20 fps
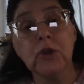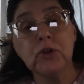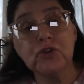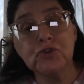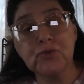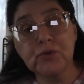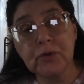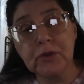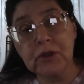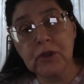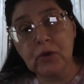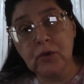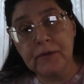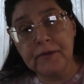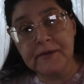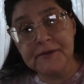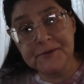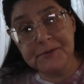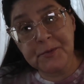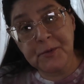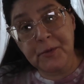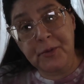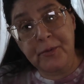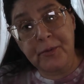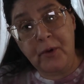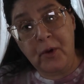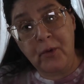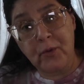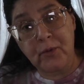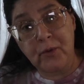It's really good. This one
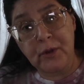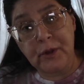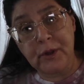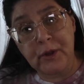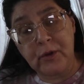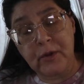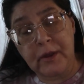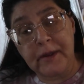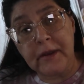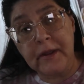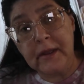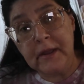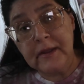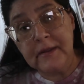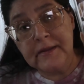throw really good.